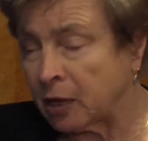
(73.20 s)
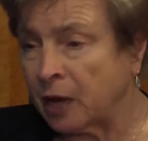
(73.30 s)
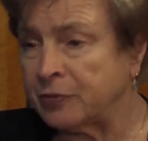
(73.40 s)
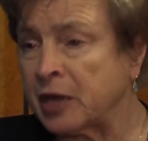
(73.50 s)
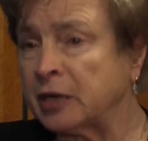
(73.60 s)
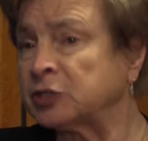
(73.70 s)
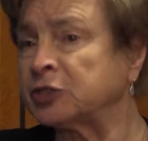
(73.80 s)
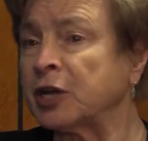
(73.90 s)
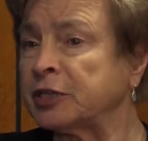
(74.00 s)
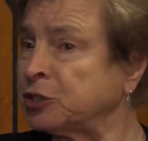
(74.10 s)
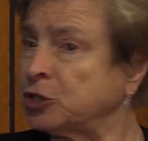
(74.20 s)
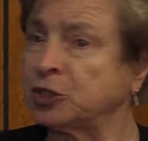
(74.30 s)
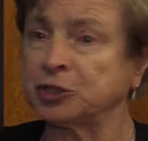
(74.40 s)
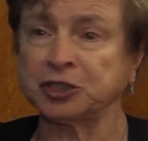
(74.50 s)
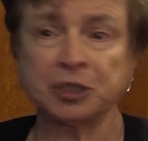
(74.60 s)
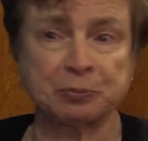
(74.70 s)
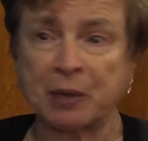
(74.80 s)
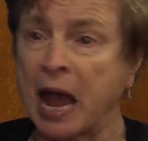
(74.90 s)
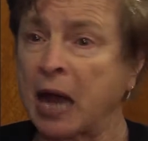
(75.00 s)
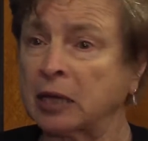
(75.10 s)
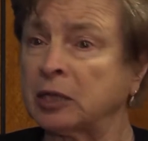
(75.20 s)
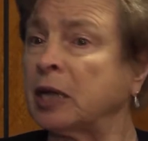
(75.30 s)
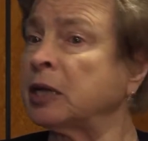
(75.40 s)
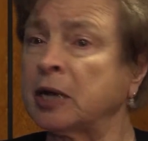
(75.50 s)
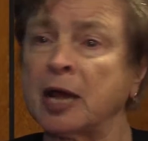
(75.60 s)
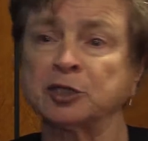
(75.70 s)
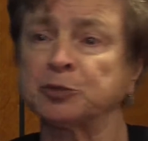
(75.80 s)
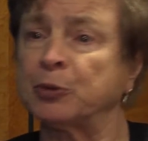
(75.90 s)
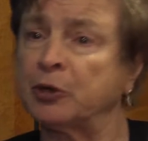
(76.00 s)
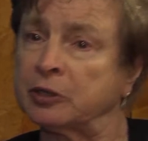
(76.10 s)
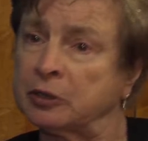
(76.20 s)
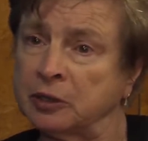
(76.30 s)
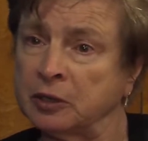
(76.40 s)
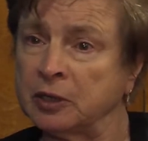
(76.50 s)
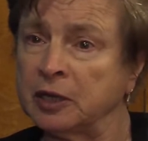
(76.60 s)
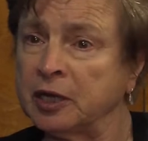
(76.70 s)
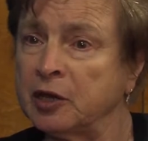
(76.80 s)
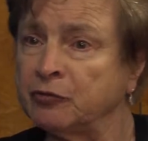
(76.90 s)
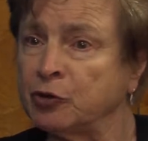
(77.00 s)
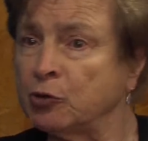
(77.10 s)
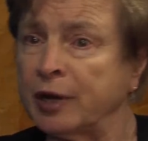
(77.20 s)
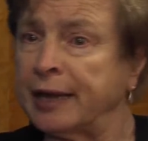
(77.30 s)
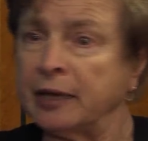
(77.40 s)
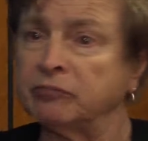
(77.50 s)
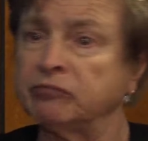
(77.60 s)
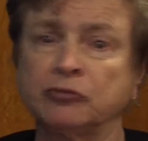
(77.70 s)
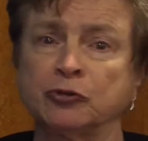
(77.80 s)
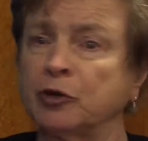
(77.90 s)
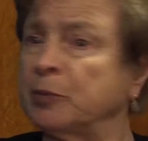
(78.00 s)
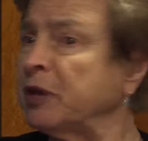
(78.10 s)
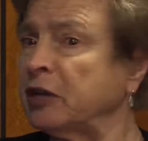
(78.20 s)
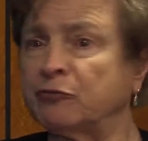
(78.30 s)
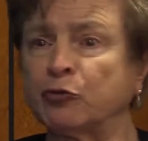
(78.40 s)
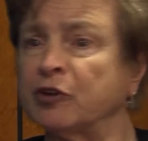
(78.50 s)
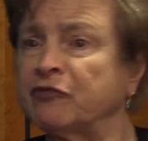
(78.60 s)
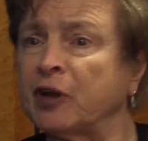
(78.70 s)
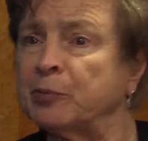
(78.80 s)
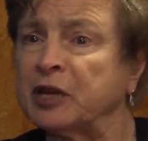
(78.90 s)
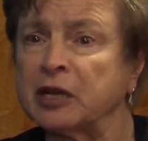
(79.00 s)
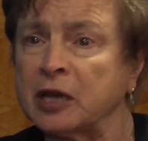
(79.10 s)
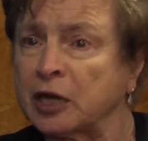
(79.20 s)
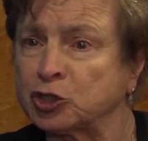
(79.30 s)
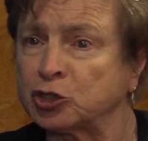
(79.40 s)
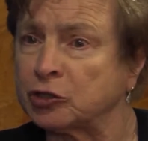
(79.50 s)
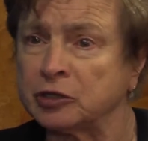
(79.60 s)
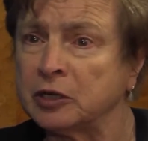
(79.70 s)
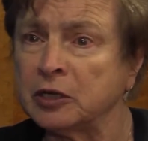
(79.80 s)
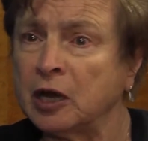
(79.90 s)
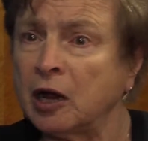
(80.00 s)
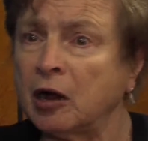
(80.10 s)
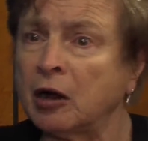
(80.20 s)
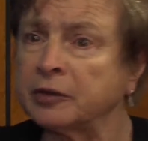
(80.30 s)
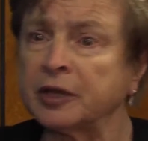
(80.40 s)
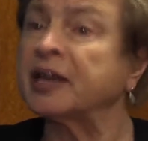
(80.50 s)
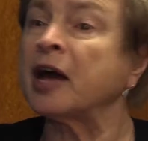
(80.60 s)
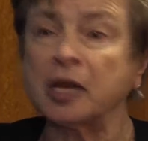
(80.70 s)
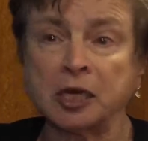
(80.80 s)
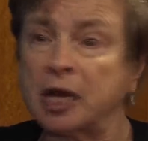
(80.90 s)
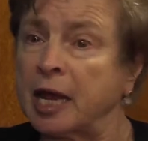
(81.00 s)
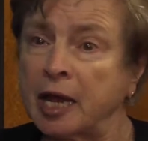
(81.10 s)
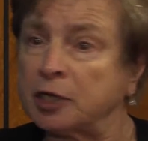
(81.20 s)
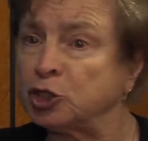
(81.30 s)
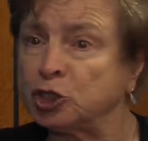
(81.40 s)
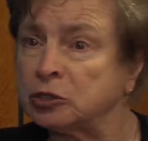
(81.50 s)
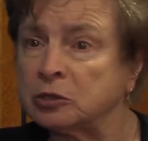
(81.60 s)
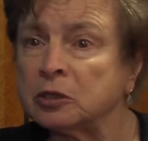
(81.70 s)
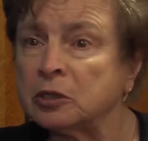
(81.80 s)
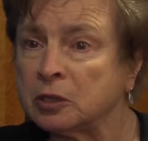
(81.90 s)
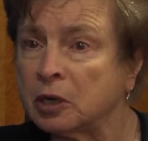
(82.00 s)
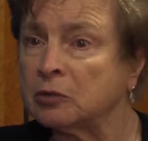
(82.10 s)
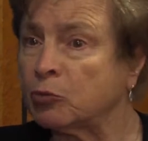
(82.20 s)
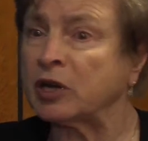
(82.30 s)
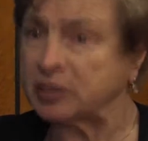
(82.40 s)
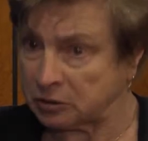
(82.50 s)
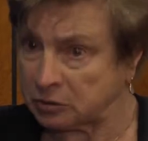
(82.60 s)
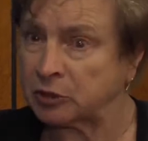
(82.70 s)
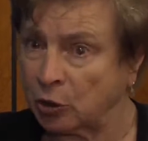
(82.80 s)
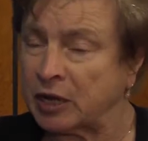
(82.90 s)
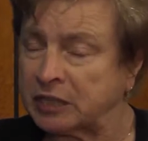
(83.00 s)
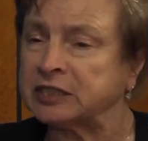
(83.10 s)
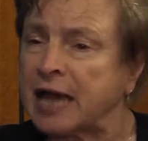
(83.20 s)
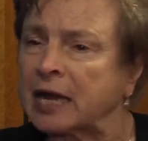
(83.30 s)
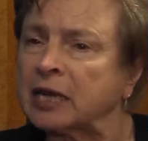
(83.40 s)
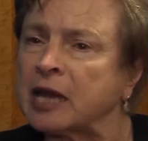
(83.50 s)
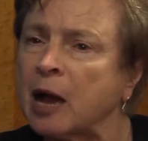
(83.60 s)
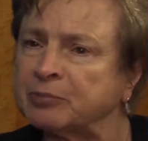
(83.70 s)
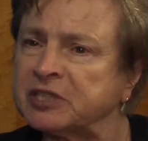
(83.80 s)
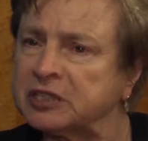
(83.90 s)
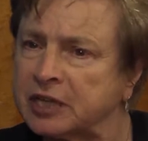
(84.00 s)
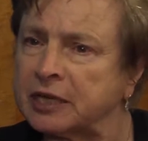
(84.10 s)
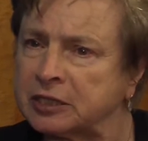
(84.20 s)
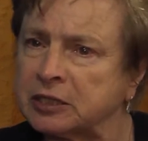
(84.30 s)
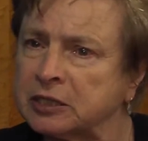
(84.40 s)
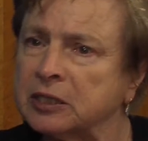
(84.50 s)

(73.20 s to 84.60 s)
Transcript: And then it's nice to just sit back and let an expert give you a 30-minute, 45-minute lecture on the cutting edge of what exactly up to date